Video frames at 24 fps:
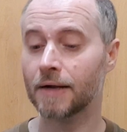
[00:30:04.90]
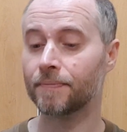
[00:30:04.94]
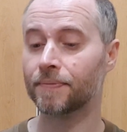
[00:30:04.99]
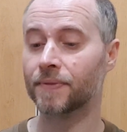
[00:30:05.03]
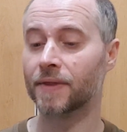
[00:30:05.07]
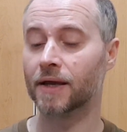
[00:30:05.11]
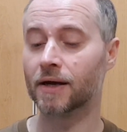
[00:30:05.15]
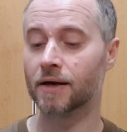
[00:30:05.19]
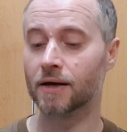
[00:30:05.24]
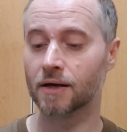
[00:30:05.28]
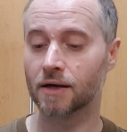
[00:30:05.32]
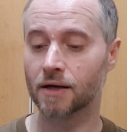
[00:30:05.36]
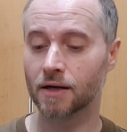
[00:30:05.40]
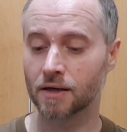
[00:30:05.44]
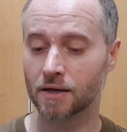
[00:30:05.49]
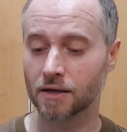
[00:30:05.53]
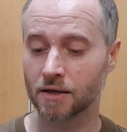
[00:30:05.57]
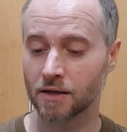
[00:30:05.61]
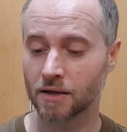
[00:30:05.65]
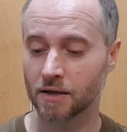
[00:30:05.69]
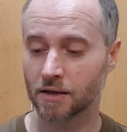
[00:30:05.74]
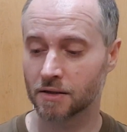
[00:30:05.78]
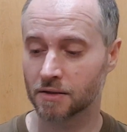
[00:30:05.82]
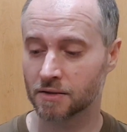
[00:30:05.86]

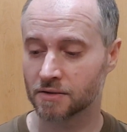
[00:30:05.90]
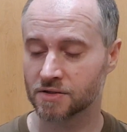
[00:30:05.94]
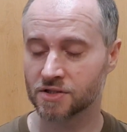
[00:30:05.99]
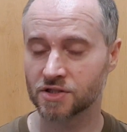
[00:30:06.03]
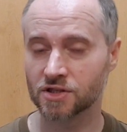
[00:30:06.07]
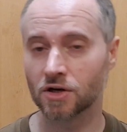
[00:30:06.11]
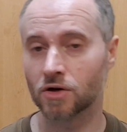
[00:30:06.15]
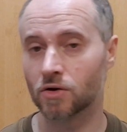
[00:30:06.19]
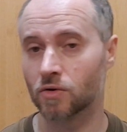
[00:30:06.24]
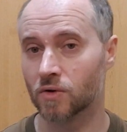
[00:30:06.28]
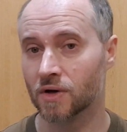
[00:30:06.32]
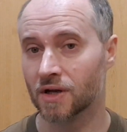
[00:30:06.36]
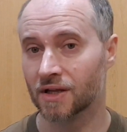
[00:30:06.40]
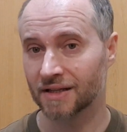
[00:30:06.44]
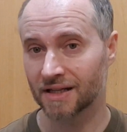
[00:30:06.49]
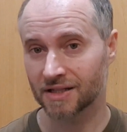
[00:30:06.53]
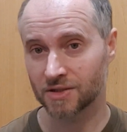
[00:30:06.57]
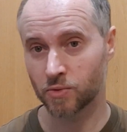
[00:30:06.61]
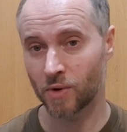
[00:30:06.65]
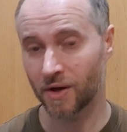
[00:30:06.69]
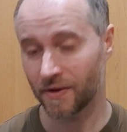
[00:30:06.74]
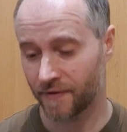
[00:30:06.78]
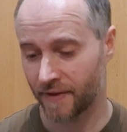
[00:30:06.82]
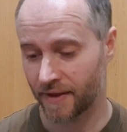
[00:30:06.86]
So that's
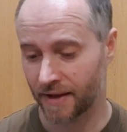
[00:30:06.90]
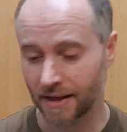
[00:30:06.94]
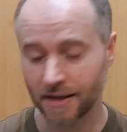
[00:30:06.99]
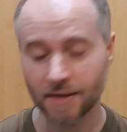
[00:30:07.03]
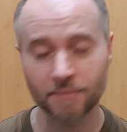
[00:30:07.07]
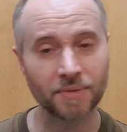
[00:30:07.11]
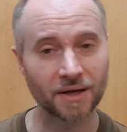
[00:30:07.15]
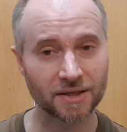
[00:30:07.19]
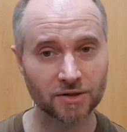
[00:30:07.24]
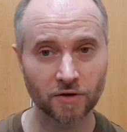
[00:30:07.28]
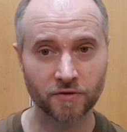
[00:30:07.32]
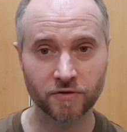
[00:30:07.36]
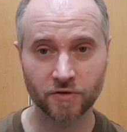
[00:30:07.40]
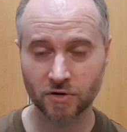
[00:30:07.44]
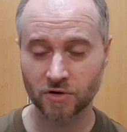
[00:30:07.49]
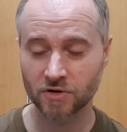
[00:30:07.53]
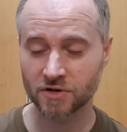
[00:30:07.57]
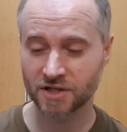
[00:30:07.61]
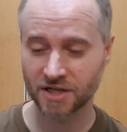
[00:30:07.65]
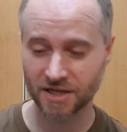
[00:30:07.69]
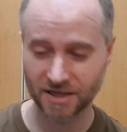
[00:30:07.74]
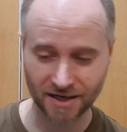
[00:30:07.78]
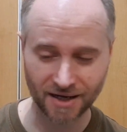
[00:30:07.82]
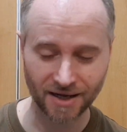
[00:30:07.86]
one thing, but of
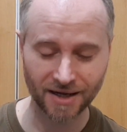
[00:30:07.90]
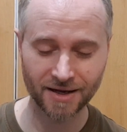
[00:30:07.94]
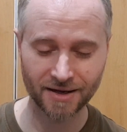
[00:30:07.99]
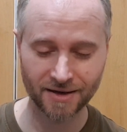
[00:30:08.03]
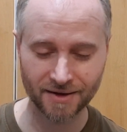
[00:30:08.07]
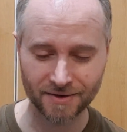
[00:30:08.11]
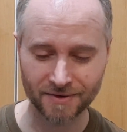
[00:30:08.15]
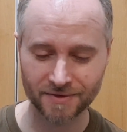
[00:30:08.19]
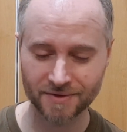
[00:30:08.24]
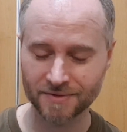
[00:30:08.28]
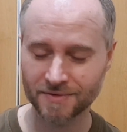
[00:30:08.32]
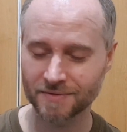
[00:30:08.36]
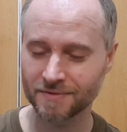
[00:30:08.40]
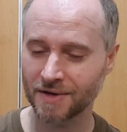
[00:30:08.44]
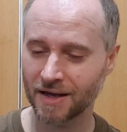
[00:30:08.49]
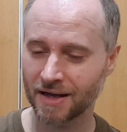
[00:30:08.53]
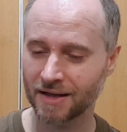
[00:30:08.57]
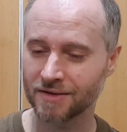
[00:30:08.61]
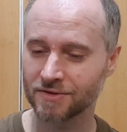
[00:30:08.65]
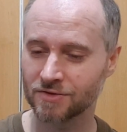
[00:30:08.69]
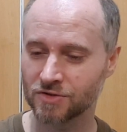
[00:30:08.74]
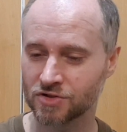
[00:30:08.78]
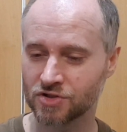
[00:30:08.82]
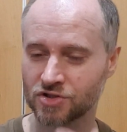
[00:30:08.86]
course
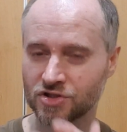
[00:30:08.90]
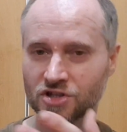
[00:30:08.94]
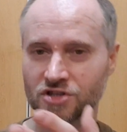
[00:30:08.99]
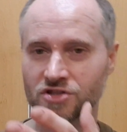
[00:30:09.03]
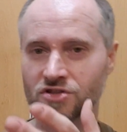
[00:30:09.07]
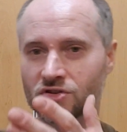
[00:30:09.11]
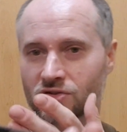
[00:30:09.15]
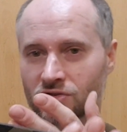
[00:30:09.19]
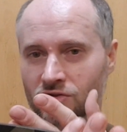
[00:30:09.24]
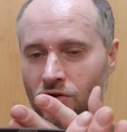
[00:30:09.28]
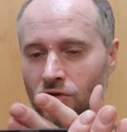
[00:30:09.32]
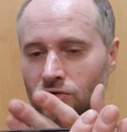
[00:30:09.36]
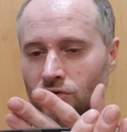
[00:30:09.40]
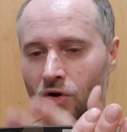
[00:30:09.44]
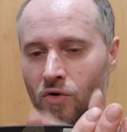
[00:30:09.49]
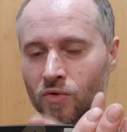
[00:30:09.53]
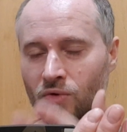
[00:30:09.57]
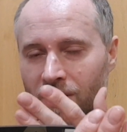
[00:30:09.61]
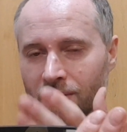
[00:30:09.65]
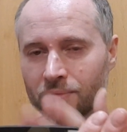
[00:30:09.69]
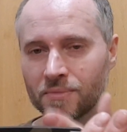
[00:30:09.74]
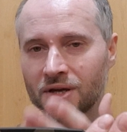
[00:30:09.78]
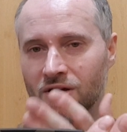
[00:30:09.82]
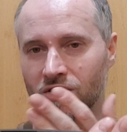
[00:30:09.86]
just not
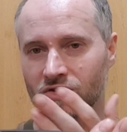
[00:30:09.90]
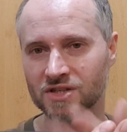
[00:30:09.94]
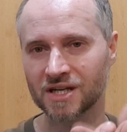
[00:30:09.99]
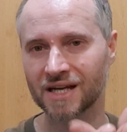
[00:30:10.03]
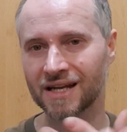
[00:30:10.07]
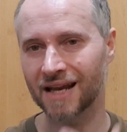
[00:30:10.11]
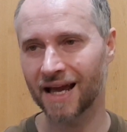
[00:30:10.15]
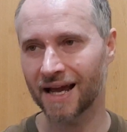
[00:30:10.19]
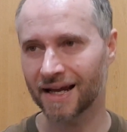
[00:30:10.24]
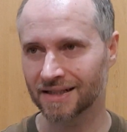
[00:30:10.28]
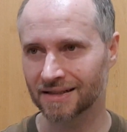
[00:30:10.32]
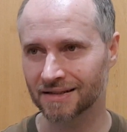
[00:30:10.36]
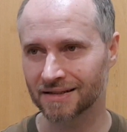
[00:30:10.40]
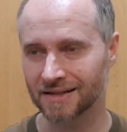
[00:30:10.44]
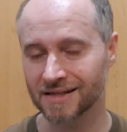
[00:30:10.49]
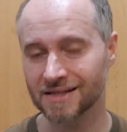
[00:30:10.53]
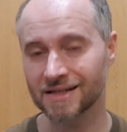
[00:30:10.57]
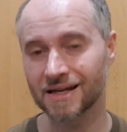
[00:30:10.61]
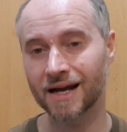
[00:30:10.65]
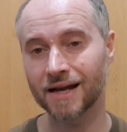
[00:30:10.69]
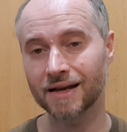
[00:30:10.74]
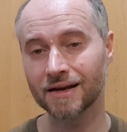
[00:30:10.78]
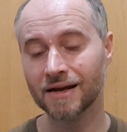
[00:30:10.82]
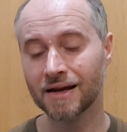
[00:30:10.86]
only because I like the
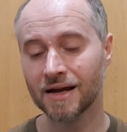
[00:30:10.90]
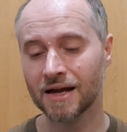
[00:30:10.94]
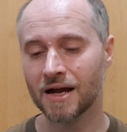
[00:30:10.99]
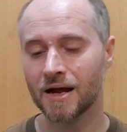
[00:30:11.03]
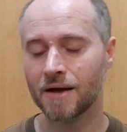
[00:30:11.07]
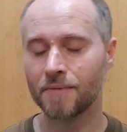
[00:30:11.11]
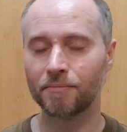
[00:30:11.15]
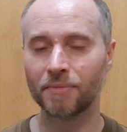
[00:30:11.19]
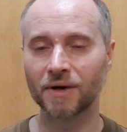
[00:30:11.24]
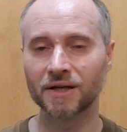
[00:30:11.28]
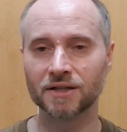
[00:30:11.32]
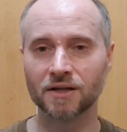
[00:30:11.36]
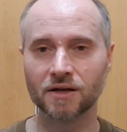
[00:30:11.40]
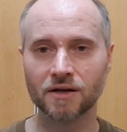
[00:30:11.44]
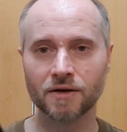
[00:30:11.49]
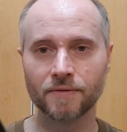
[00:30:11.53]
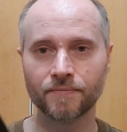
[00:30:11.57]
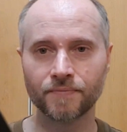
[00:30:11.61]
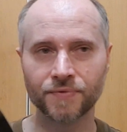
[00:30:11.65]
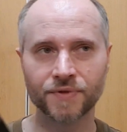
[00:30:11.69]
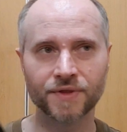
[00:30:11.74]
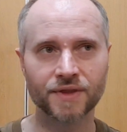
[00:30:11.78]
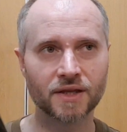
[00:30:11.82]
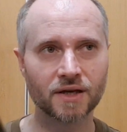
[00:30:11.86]
design, but
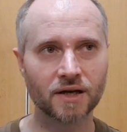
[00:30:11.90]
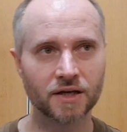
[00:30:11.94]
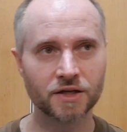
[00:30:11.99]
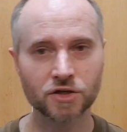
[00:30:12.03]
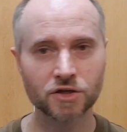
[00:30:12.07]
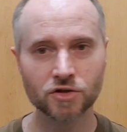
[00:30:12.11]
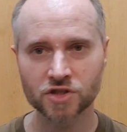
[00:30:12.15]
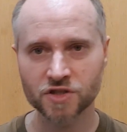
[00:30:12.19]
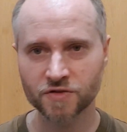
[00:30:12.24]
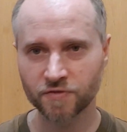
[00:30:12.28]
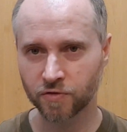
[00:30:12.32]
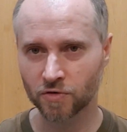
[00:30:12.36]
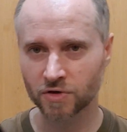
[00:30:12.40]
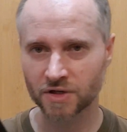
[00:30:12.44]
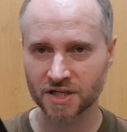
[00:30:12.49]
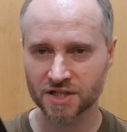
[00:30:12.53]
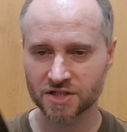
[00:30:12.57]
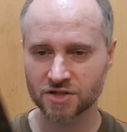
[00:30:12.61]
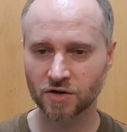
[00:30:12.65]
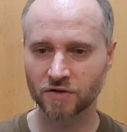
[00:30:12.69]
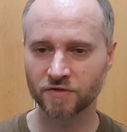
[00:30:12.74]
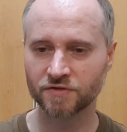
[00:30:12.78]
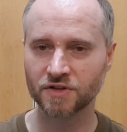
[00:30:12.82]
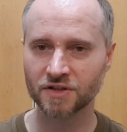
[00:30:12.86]
the usefulness
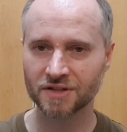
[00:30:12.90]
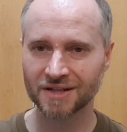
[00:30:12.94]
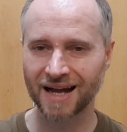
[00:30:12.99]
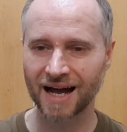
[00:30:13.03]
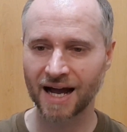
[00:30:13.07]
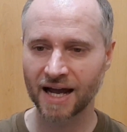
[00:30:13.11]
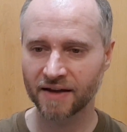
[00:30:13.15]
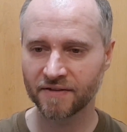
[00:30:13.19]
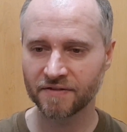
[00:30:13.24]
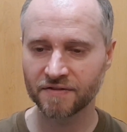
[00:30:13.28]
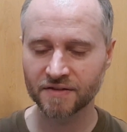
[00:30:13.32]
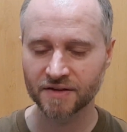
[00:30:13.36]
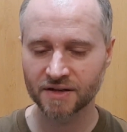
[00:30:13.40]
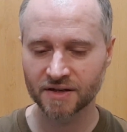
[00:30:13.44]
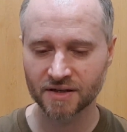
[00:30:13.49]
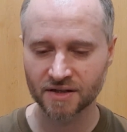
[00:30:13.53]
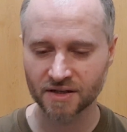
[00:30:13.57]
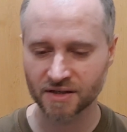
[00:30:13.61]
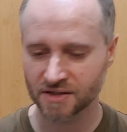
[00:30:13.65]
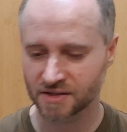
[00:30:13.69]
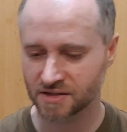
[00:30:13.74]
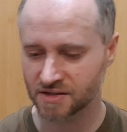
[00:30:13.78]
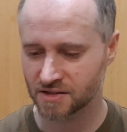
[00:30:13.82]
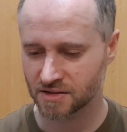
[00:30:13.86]
of the knife
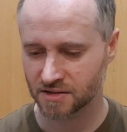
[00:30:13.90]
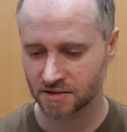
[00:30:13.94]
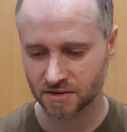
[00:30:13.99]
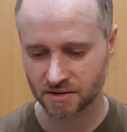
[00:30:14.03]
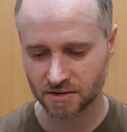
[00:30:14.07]
is